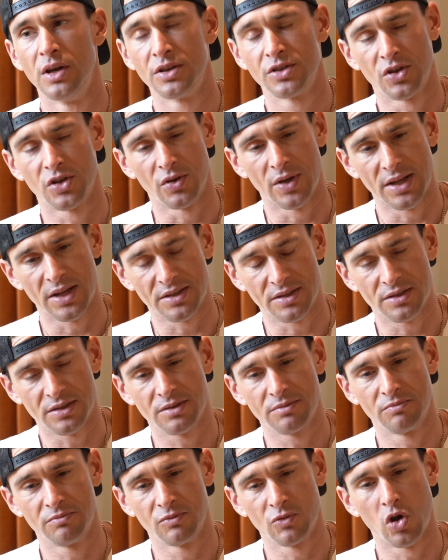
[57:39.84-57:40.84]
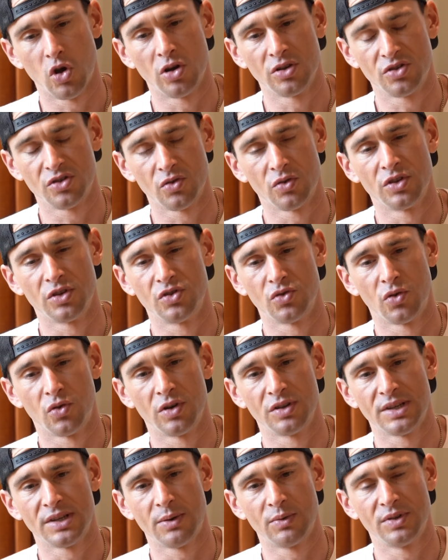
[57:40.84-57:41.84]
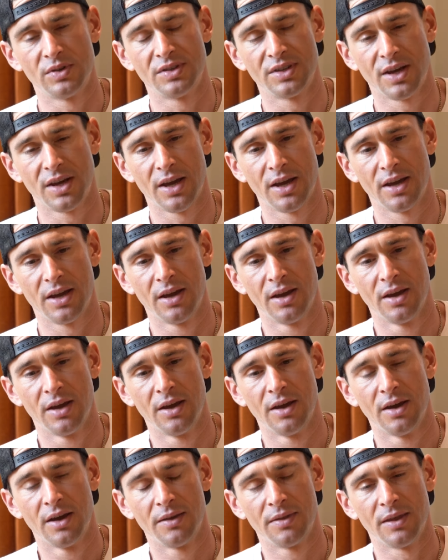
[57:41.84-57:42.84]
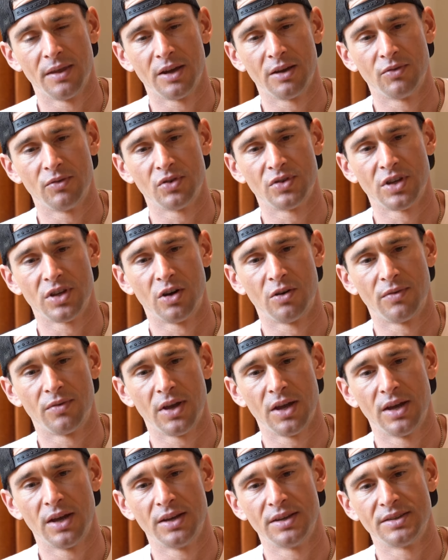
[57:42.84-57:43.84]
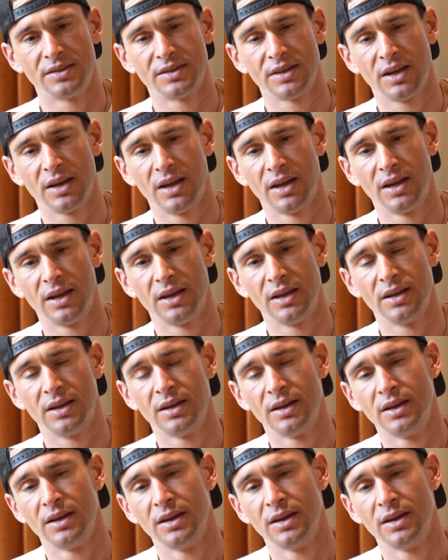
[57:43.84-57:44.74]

So that's long story short is I would say think of yourself as a